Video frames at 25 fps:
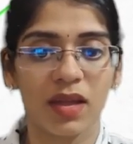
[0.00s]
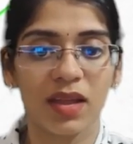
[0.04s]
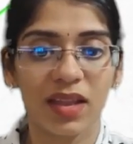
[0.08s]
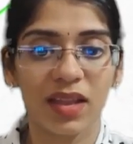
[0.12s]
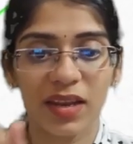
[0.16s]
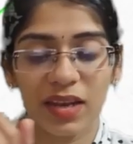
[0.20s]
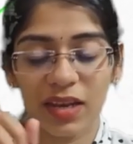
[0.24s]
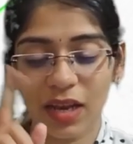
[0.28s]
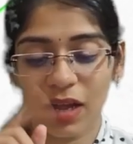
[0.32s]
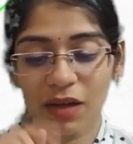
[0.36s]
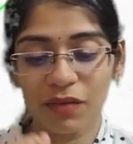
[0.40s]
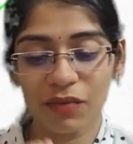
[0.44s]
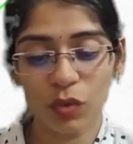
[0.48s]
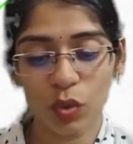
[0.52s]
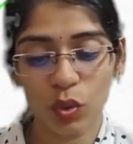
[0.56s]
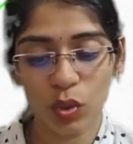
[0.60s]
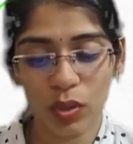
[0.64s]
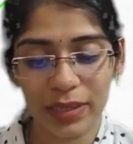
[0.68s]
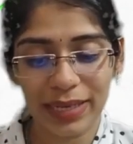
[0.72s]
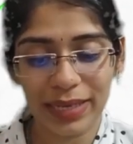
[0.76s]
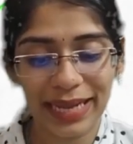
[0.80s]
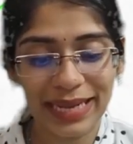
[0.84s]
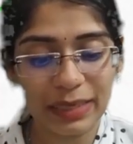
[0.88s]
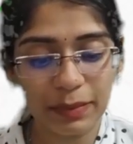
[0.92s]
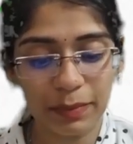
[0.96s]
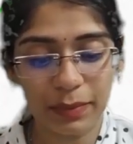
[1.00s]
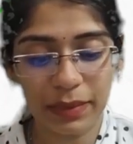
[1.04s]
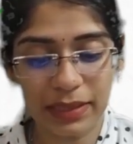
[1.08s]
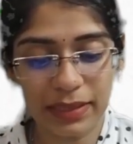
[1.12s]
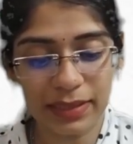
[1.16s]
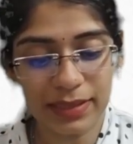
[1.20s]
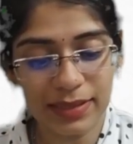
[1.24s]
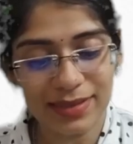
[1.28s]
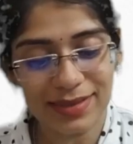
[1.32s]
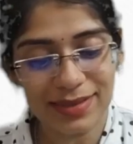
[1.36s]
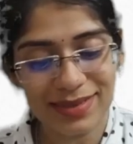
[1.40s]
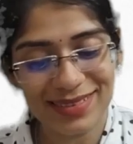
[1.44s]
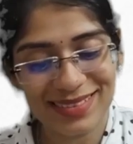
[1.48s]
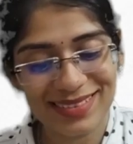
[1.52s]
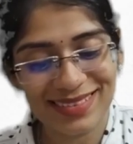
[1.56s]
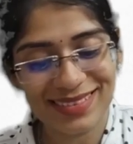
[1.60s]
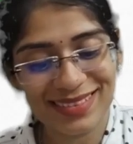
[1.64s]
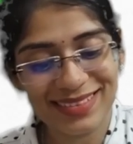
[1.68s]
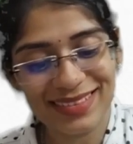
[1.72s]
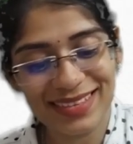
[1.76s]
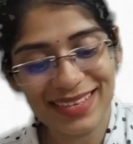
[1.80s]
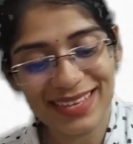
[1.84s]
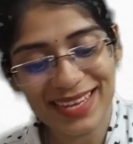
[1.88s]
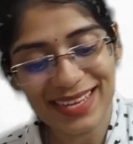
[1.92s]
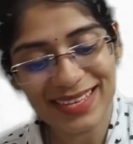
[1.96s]
Now you tell me,
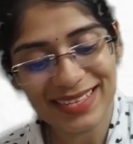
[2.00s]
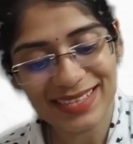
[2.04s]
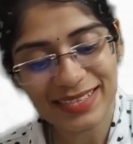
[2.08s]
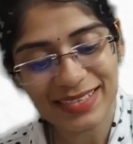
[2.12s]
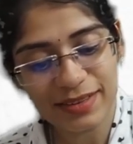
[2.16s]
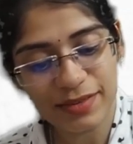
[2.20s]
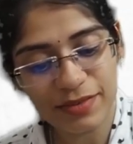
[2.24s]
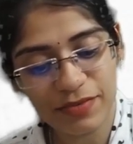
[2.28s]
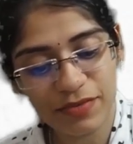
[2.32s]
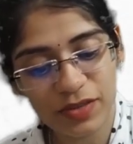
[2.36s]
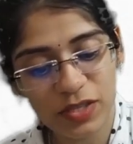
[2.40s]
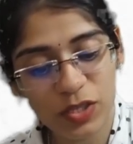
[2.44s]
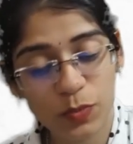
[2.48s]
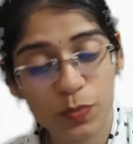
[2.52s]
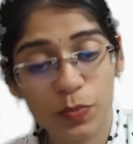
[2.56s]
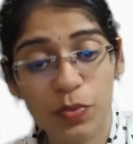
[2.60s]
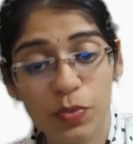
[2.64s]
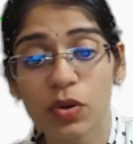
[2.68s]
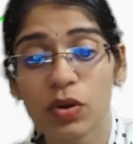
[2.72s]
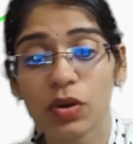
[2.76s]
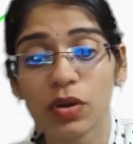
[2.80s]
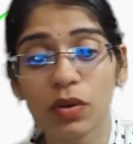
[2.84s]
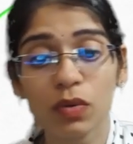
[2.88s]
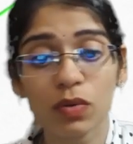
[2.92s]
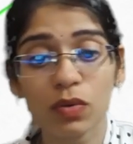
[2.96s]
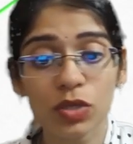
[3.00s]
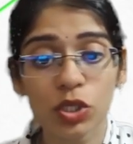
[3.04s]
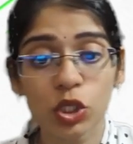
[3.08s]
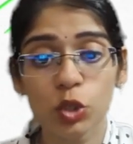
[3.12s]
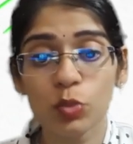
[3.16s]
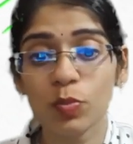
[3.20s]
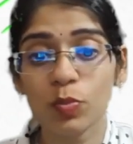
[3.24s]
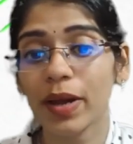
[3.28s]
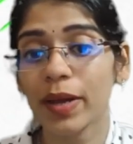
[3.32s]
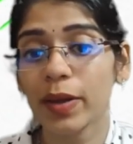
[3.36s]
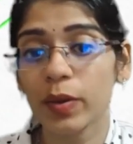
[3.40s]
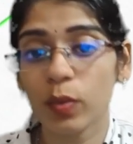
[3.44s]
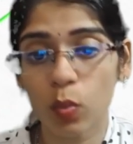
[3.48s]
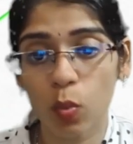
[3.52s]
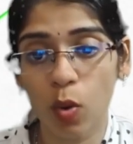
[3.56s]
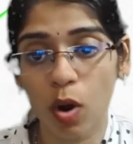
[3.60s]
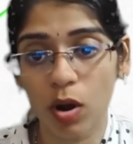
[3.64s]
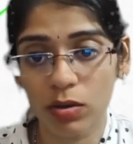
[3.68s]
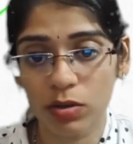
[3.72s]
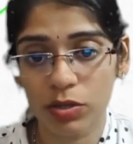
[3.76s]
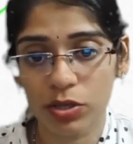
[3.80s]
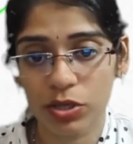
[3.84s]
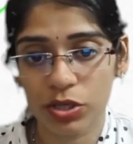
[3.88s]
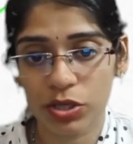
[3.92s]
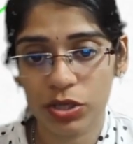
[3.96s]
CSF is produced by
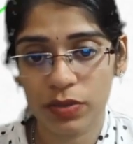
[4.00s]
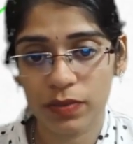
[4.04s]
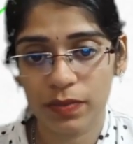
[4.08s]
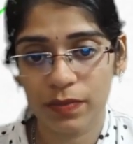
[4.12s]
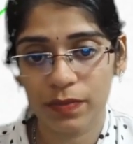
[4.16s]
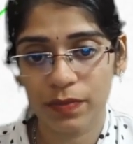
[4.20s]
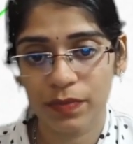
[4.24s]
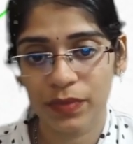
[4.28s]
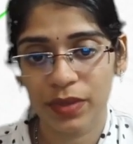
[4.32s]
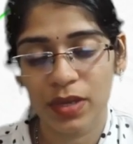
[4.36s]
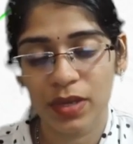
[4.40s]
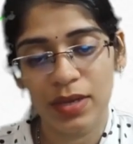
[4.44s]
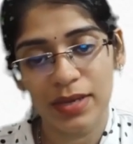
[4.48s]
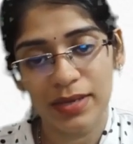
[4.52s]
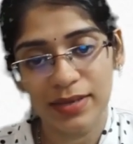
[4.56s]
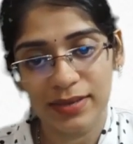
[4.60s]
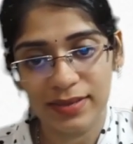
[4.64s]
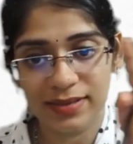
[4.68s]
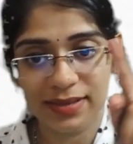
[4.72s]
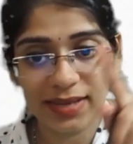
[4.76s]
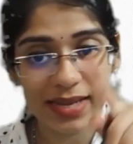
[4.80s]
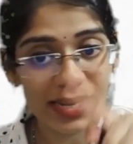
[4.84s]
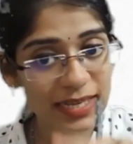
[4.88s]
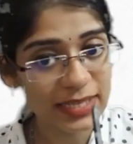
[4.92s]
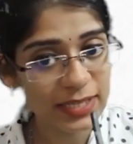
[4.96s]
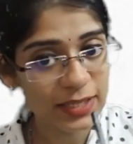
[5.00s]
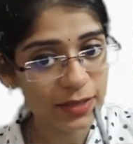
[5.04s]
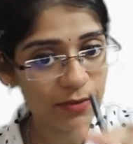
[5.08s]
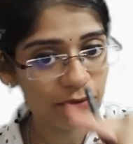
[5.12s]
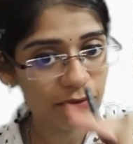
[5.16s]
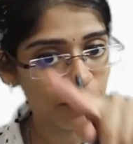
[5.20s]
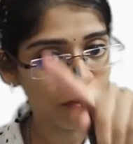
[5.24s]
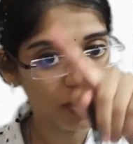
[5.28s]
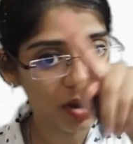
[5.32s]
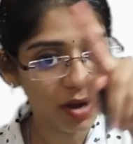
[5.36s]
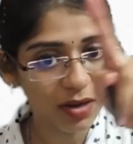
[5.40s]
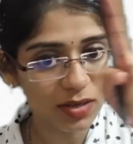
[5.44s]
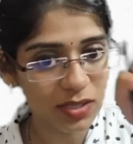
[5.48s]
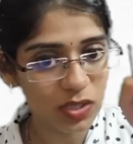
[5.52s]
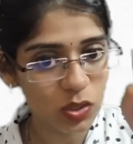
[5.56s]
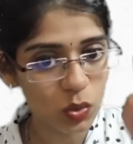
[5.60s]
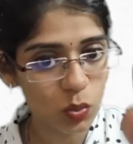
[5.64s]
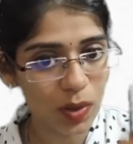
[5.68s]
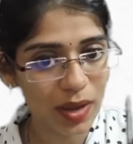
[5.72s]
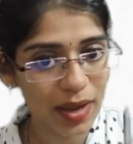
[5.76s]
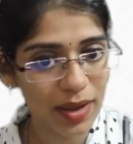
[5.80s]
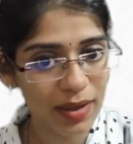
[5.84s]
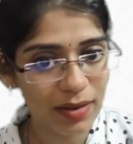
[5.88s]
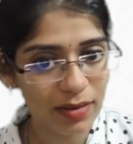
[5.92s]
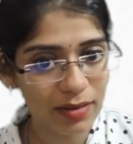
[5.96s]
what? CSF runs
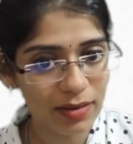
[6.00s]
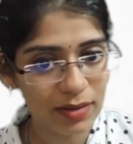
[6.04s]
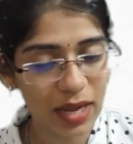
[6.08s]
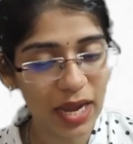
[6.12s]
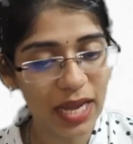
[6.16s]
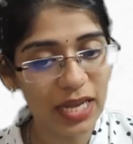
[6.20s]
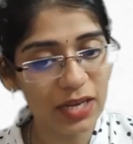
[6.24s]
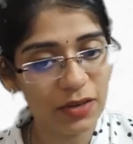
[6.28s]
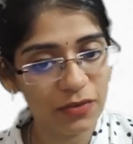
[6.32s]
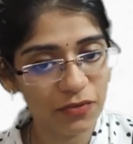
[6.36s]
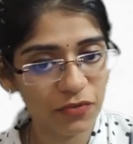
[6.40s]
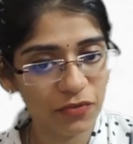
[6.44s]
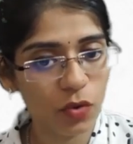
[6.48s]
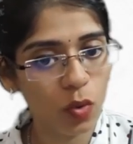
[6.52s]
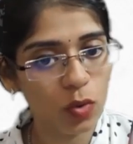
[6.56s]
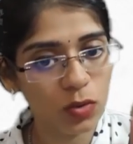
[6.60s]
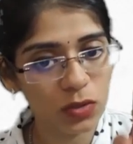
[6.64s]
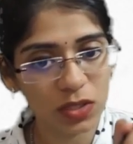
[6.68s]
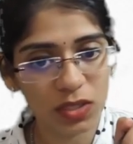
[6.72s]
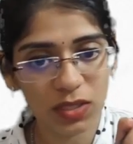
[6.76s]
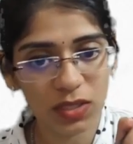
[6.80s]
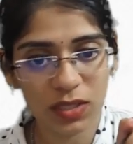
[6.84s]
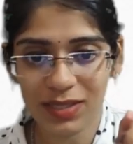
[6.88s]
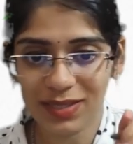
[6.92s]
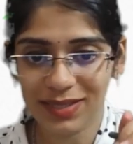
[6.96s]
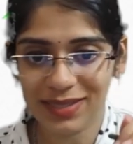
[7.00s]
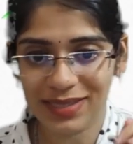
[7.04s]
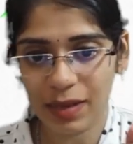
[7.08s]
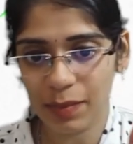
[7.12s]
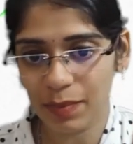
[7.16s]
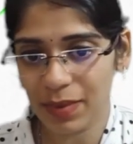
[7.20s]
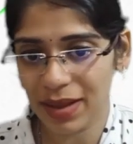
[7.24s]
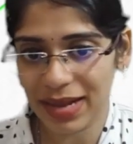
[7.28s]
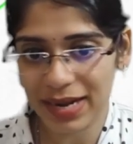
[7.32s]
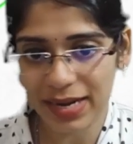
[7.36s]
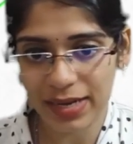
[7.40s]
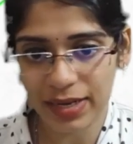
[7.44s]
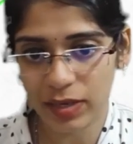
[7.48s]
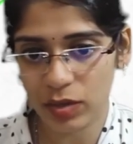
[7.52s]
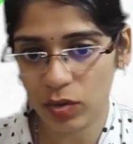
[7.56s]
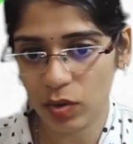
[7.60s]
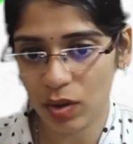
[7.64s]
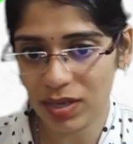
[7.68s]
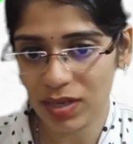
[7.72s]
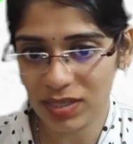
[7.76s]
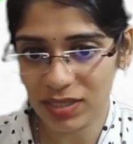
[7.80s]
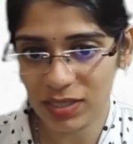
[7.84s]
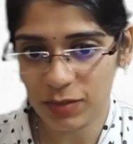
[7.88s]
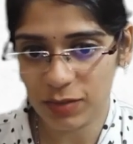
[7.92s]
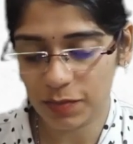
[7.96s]
where? Yeah, it flows in the
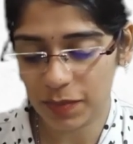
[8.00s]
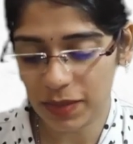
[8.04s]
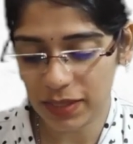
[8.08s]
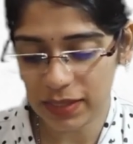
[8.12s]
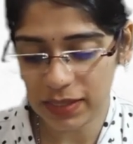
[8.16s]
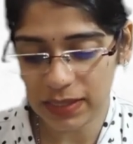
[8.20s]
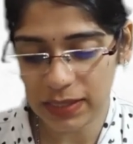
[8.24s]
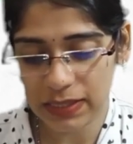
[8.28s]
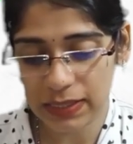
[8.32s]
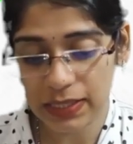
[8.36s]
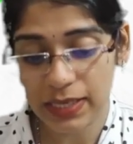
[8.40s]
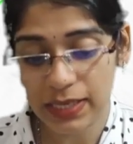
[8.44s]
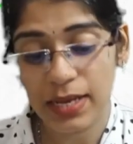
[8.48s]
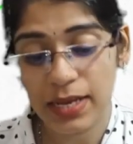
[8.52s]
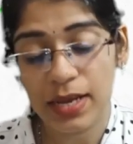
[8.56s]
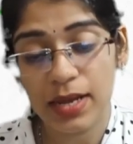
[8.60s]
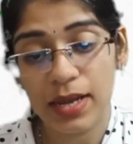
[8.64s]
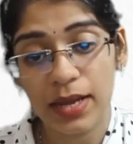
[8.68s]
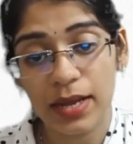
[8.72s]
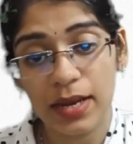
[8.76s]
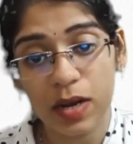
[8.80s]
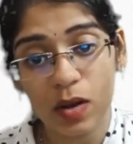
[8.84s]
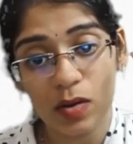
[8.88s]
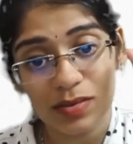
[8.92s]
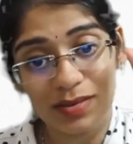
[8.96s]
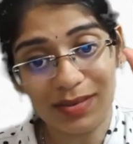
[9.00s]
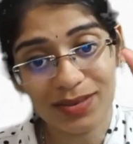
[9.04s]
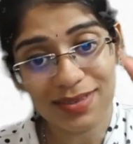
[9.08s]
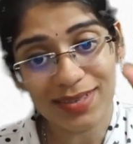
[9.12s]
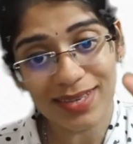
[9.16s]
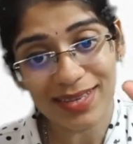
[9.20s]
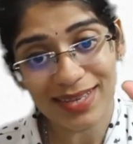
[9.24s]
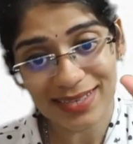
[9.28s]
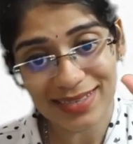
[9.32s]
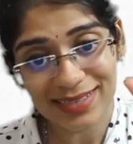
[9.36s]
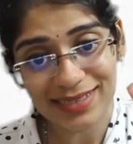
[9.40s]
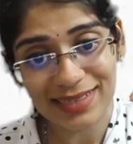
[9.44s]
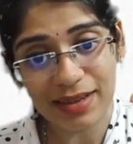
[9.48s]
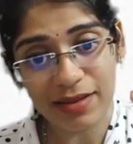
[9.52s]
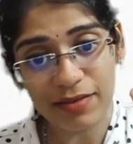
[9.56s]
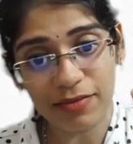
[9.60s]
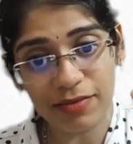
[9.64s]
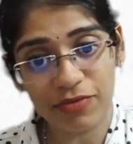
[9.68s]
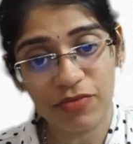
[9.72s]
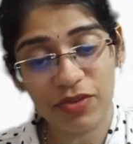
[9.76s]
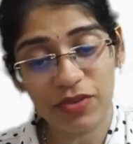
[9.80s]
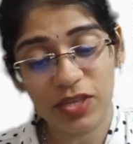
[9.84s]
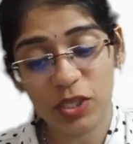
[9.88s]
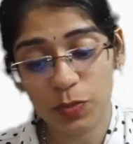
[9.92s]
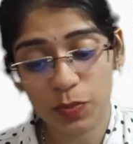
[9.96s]
subarachnoid space. Now
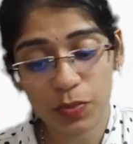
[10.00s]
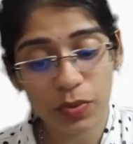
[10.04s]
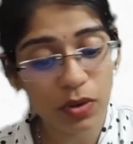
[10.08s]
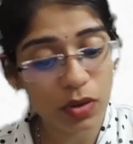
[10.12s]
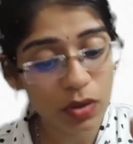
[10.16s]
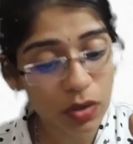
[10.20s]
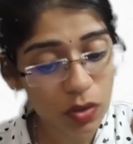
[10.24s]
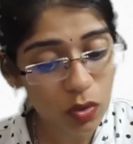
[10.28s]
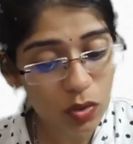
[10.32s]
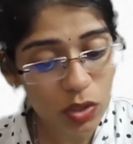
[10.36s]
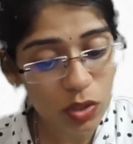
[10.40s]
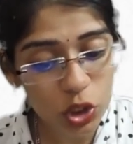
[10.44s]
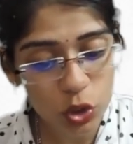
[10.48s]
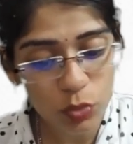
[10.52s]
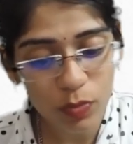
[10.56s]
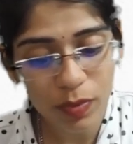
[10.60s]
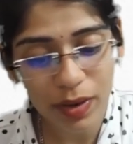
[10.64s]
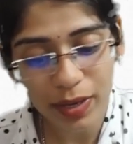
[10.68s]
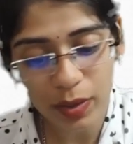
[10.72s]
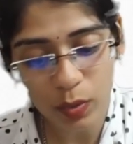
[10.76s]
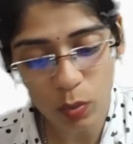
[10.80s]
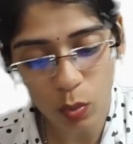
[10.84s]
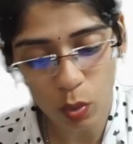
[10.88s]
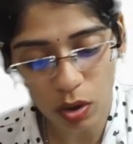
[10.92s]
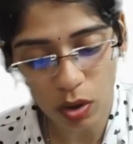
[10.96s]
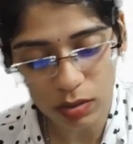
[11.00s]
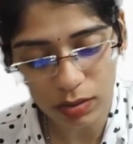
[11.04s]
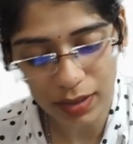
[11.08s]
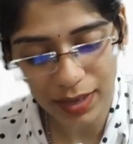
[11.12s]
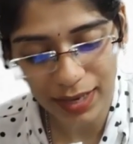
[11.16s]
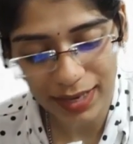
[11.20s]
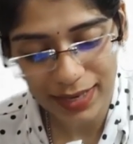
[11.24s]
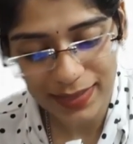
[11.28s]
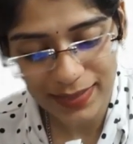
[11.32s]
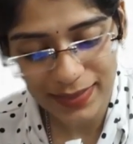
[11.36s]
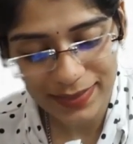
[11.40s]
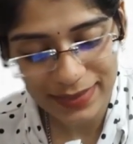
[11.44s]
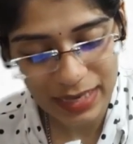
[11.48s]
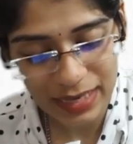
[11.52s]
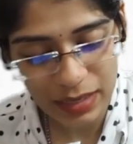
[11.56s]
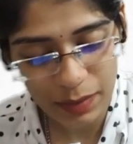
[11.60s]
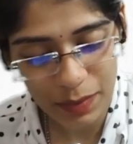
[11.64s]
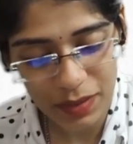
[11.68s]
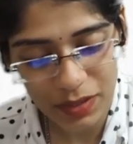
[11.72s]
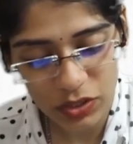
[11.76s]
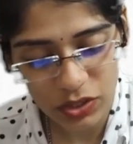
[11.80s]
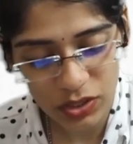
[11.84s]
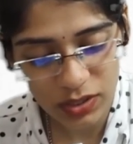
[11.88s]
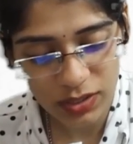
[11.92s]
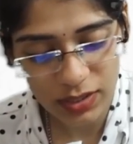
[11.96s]
CSF is produced by what, guys? Let
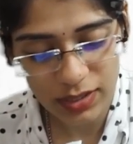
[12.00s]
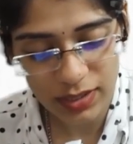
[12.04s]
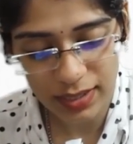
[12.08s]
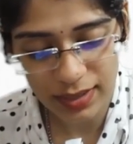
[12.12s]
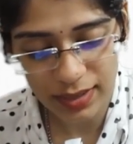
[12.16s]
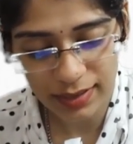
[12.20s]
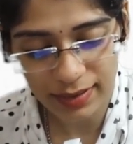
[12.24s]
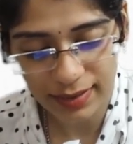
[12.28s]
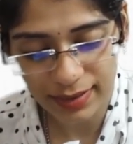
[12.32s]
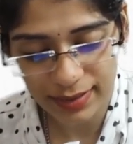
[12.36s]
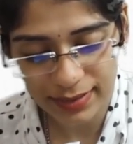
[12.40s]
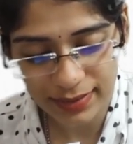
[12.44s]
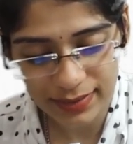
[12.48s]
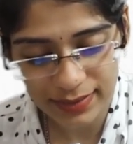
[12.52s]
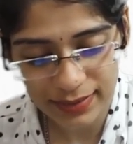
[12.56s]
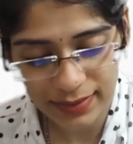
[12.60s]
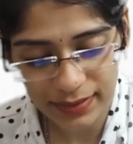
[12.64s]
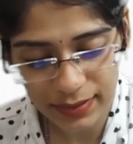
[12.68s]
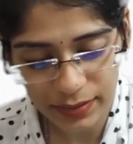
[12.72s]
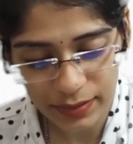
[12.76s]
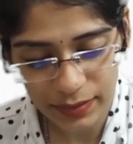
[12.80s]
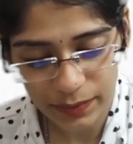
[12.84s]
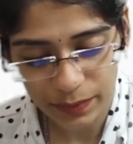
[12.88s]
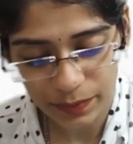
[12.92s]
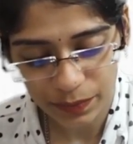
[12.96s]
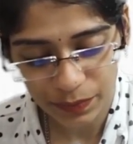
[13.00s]
me just erase it.